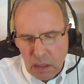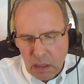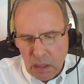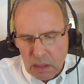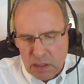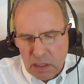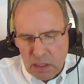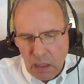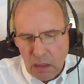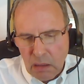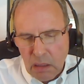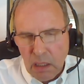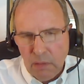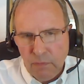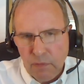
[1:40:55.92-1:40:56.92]
this
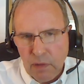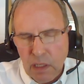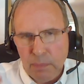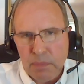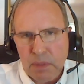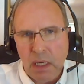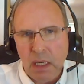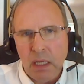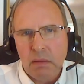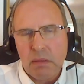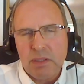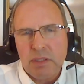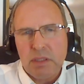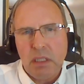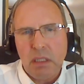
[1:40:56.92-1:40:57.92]
era of
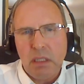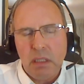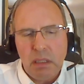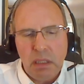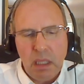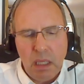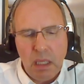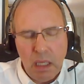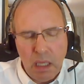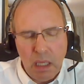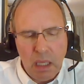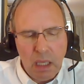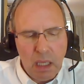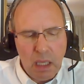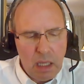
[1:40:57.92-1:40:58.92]
kleptocracy
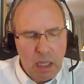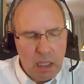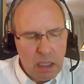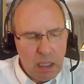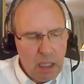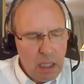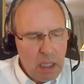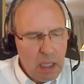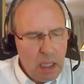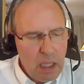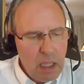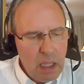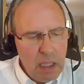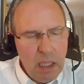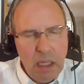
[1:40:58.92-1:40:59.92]
and
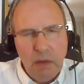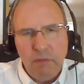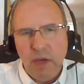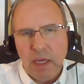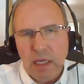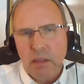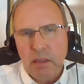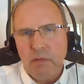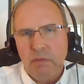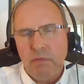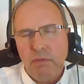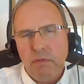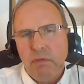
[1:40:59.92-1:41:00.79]
ineffective